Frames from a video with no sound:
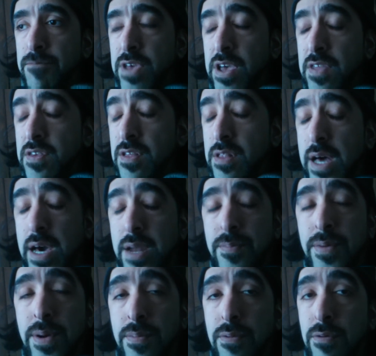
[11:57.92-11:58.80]
it's a lot of
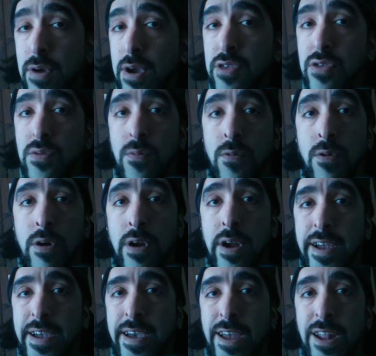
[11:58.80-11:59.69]
preparation
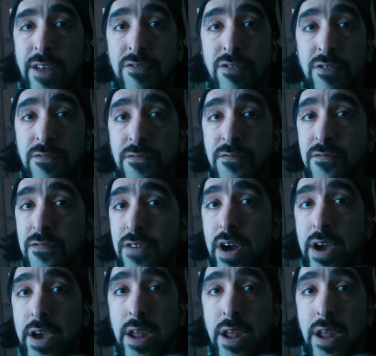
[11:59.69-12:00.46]
work, and if you fuck